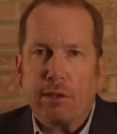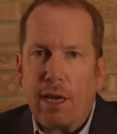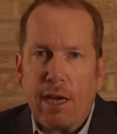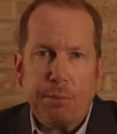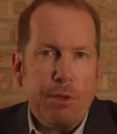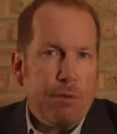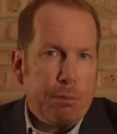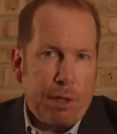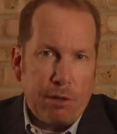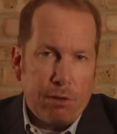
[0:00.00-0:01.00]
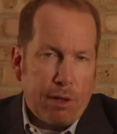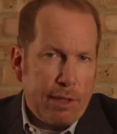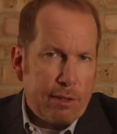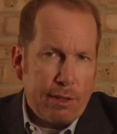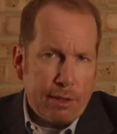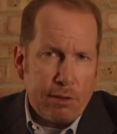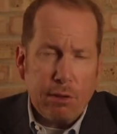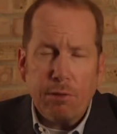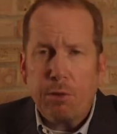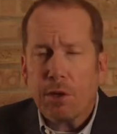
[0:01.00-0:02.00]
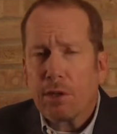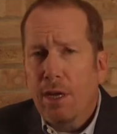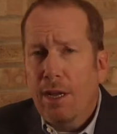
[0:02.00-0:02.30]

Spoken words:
stop you from getting your license and so forth.